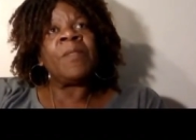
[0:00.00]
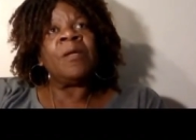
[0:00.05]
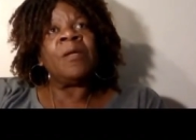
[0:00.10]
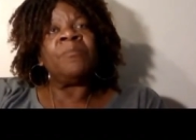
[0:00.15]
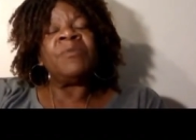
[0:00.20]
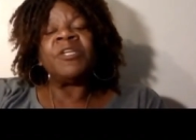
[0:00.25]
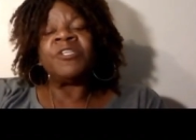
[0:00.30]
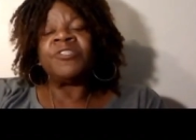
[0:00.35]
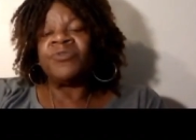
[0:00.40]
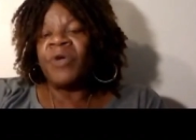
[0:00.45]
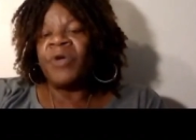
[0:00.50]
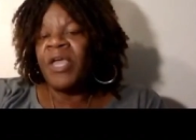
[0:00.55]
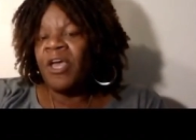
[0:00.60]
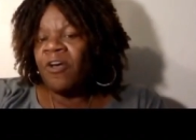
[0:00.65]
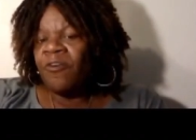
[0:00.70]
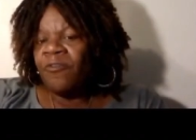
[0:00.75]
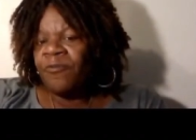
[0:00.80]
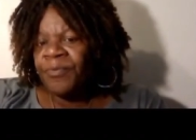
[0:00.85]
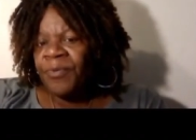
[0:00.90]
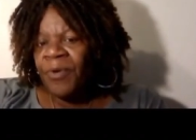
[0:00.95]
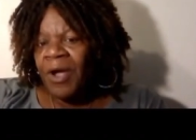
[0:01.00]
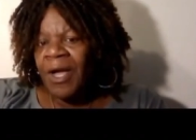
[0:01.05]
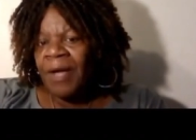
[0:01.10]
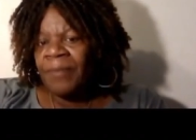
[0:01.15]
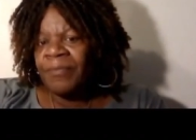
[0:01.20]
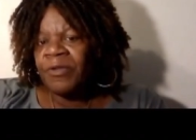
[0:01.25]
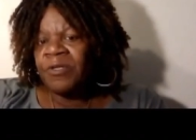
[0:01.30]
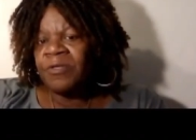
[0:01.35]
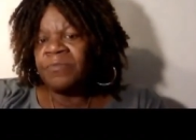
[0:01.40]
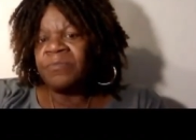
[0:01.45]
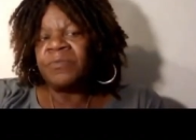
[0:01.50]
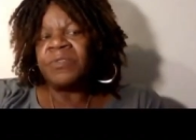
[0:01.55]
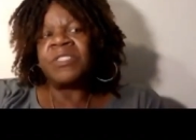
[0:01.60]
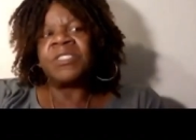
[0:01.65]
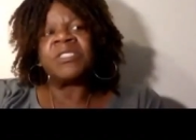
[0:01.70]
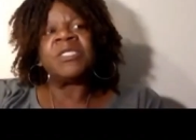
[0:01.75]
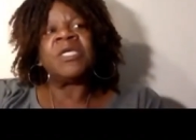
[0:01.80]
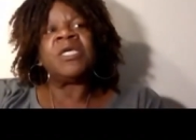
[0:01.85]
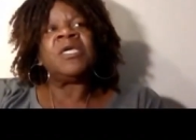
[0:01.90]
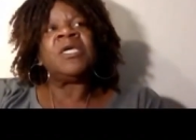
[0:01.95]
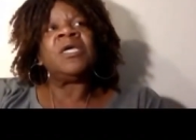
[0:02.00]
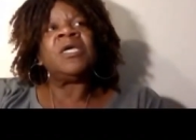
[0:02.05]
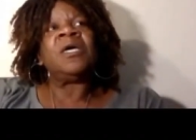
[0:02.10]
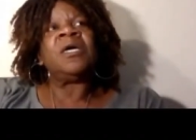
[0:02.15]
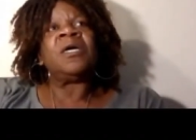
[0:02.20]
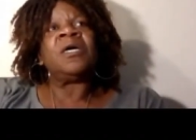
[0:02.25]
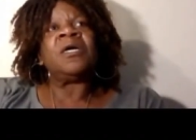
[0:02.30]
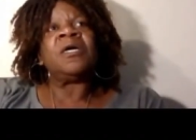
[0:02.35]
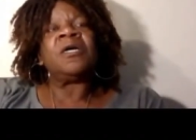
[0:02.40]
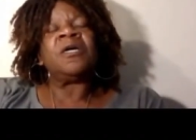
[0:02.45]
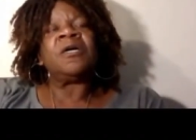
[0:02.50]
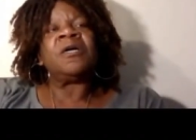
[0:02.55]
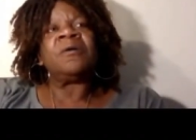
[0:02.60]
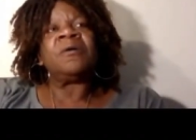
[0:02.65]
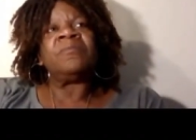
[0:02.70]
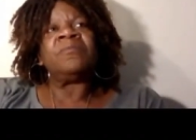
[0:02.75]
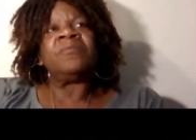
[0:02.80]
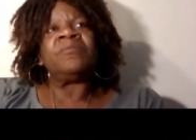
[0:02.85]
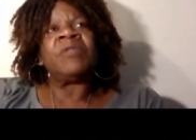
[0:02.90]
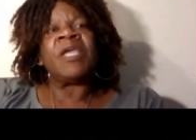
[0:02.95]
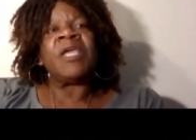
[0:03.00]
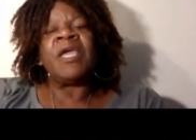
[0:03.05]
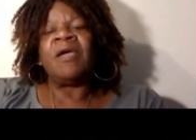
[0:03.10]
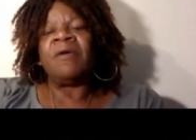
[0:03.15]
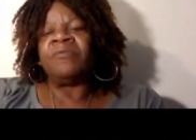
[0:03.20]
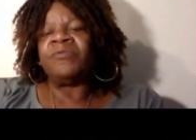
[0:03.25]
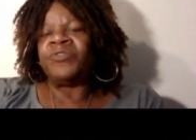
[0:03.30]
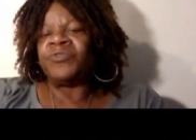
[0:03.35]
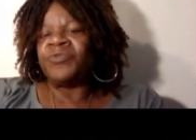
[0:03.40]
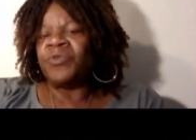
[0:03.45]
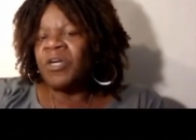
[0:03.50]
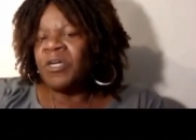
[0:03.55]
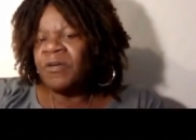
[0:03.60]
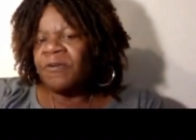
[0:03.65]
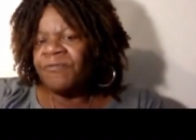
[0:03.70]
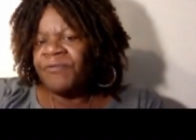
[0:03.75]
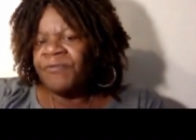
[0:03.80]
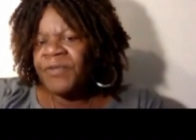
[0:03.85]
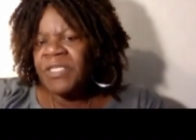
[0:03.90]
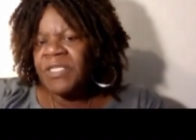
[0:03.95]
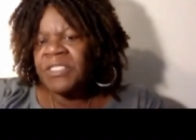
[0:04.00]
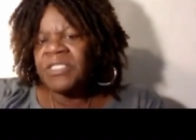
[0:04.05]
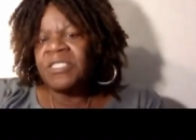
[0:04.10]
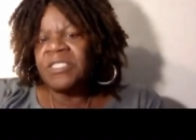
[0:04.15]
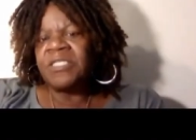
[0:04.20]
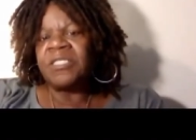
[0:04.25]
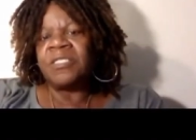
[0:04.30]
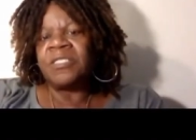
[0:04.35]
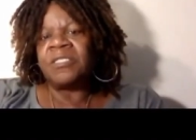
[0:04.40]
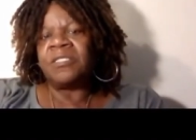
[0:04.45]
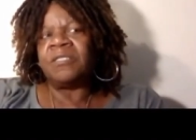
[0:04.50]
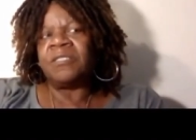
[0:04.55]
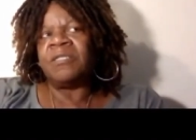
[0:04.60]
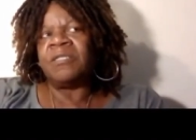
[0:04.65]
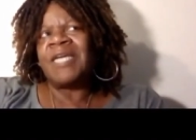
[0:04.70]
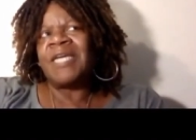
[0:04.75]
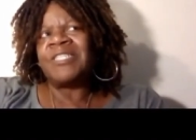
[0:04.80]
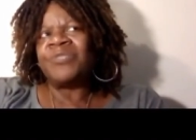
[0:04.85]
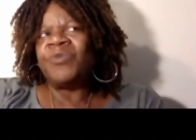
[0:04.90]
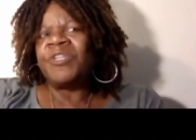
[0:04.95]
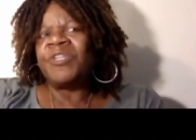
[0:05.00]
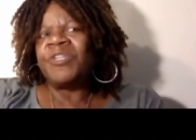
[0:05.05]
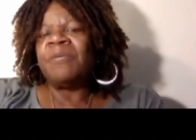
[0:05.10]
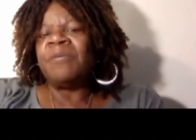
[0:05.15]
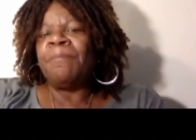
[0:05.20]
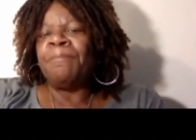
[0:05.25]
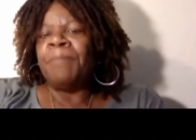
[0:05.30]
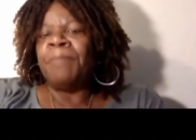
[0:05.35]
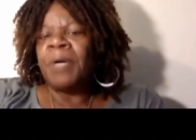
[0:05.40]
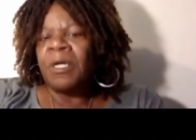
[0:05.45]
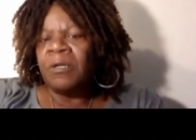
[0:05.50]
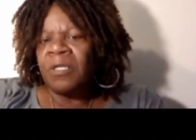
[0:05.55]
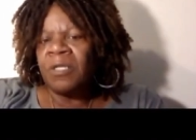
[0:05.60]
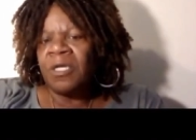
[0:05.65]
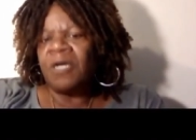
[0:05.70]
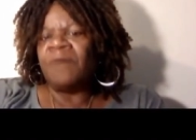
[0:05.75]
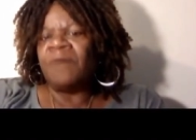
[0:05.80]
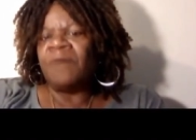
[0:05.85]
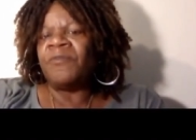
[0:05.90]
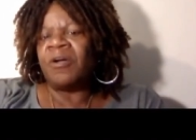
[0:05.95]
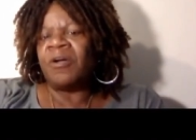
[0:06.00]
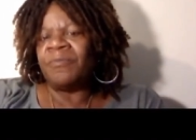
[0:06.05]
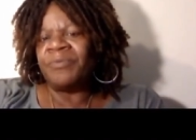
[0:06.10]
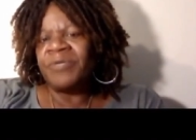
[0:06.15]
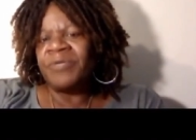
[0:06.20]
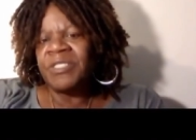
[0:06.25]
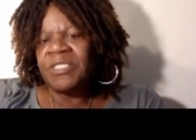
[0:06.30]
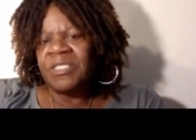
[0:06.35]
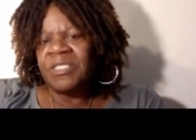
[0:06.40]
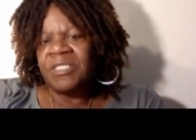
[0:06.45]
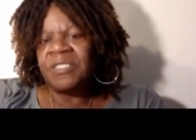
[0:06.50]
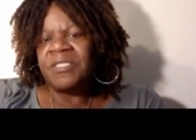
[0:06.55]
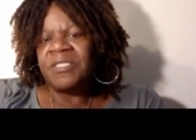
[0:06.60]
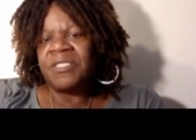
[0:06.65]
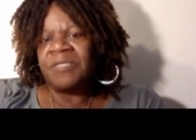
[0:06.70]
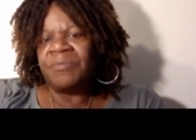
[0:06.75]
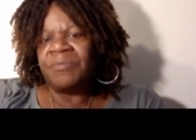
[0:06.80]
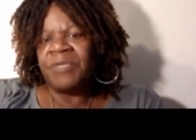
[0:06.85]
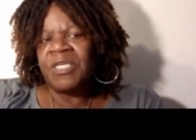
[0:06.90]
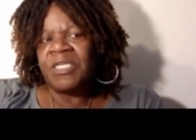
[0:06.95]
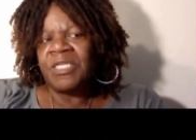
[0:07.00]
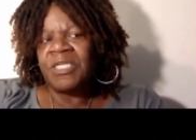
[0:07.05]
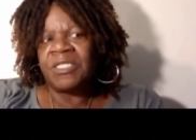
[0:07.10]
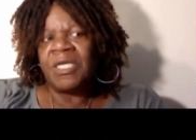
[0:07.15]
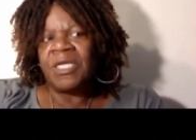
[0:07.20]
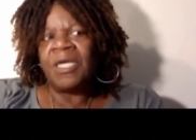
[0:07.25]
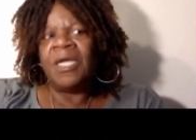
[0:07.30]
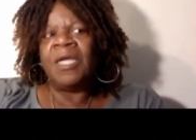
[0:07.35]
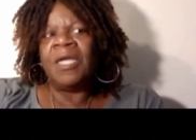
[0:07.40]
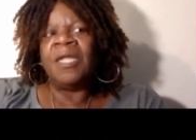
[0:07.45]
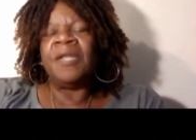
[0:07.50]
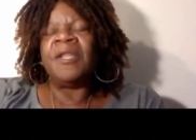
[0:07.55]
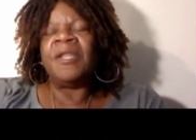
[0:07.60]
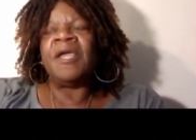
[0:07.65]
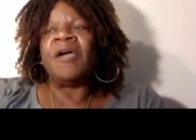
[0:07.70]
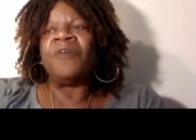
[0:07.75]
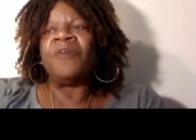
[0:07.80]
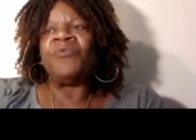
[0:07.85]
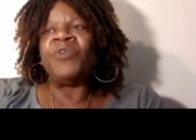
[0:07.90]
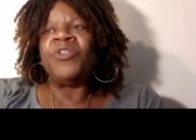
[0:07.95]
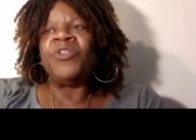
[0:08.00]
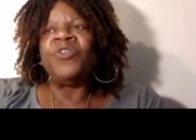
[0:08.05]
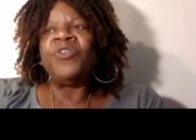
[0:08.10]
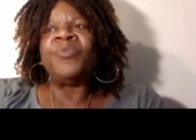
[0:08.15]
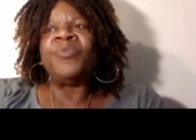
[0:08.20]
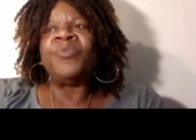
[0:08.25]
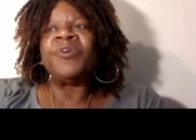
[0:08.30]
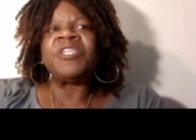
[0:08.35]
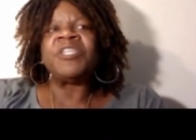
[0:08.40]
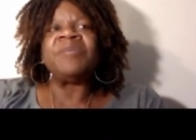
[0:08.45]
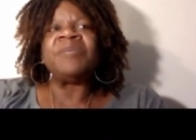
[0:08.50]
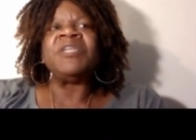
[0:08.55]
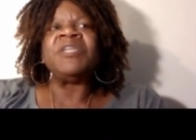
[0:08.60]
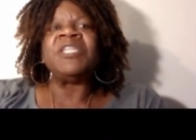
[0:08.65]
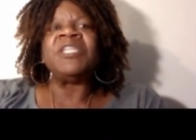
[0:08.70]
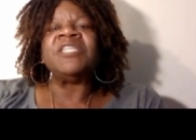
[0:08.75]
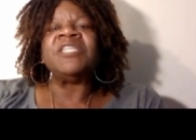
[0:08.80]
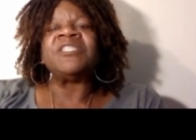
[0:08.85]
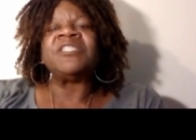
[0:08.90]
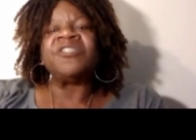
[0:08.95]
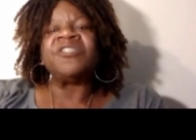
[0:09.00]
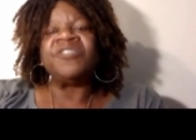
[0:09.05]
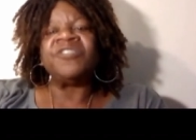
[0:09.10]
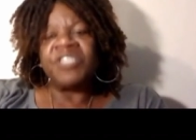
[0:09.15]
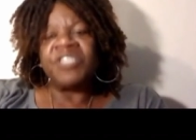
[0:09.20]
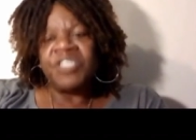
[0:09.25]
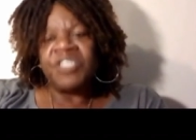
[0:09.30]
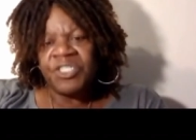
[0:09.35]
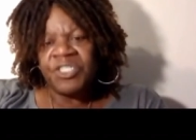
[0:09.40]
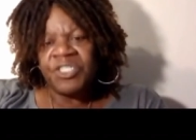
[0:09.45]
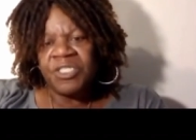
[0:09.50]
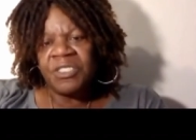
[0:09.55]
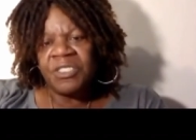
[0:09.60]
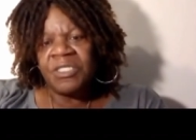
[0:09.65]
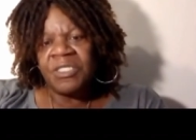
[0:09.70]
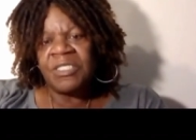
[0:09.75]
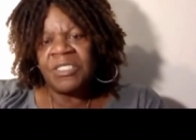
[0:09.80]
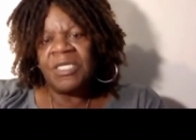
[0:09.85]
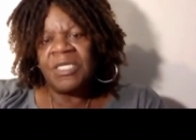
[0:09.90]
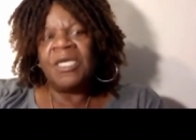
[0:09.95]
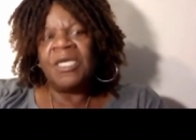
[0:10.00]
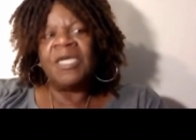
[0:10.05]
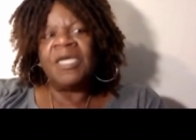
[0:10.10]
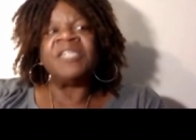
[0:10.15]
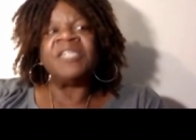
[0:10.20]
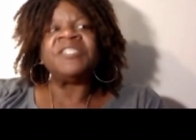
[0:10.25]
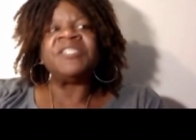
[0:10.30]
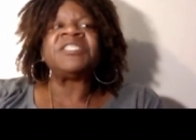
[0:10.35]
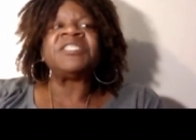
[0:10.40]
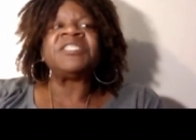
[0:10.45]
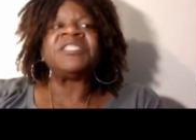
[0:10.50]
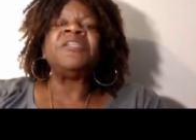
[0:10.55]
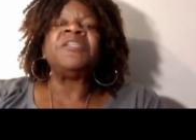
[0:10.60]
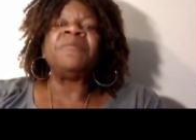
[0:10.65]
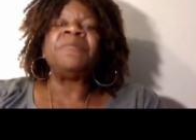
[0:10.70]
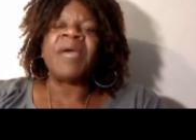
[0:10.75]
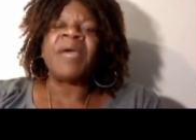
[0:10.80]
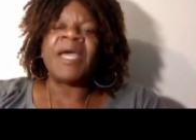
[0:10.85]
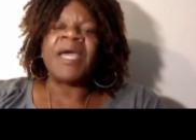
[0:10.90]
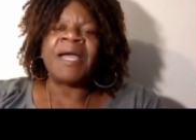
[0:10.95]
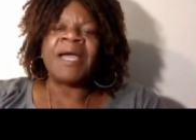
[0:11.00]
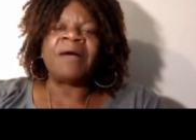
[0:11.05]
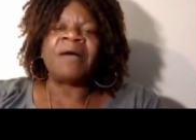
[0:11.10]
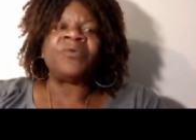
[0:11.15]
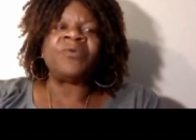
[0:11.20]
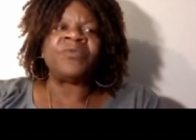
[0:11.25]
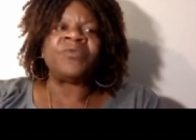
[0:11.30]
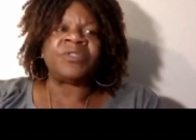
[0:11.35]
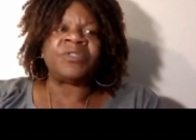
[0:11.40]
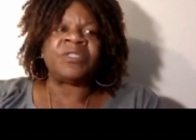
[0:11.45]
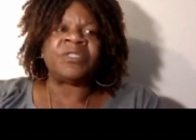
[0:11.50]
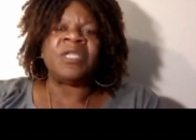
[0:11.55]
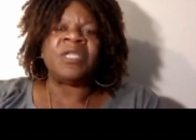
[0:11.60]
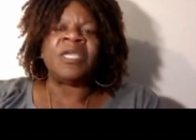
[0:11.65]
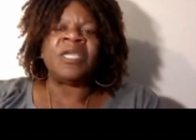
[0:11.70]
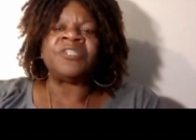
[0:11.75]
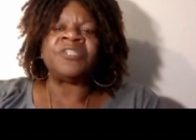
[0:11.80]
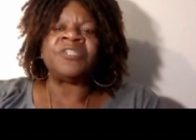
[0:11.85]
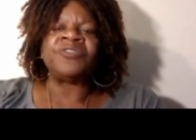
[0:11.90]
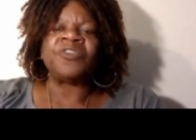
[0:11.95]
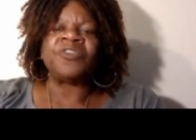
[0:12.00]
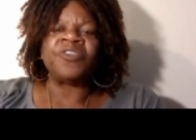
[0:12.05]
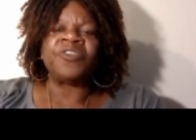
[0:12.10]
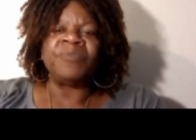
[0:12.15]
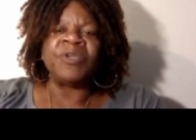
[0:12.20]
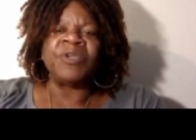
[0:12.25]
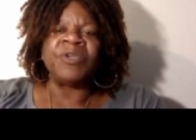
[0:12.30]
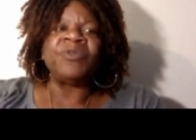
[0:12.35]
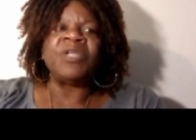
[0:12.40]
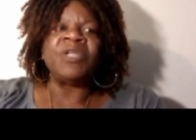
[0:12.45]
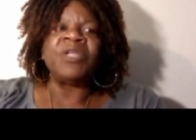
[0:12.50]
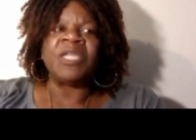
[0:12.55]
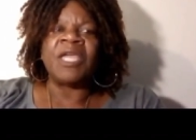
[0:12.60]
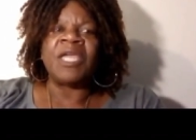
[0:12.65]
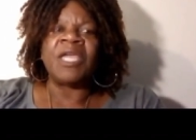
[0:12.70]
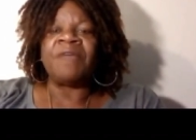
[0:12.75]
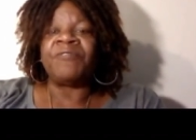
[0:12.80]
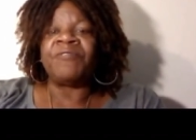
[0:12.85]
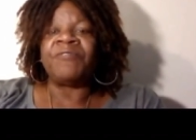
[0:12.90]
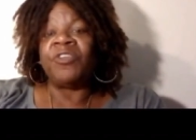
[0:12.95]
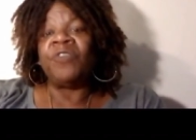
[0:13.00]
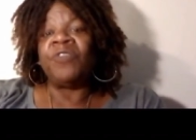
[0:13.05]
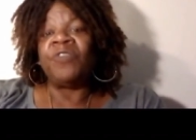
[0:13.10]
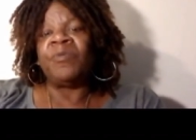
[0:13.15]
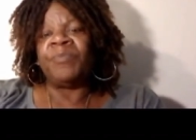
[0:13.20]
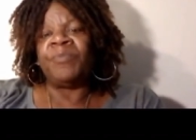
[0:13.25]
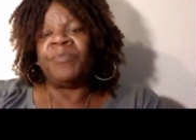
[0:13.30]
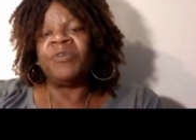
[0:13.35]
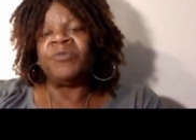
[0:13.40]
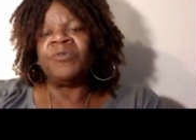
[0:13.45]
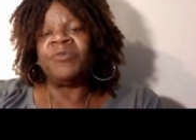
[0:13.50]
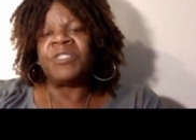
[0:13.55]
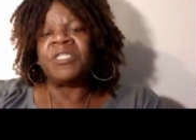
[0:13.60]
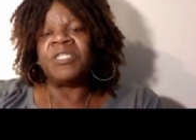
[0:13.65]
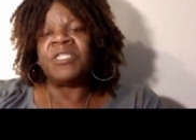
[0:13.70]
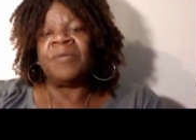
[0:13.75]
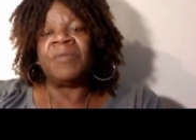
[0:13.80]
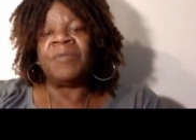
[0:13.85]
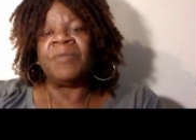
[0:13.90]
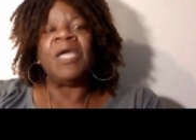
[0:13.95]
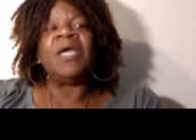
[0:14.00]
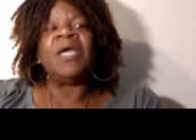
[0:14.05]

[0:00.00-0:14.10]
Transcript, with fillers: mental health problems. Um, they have drug offenses. That's what the bulk of our prison system is. Now, when you put them in these conditions and send them back out into the community after you've abused them,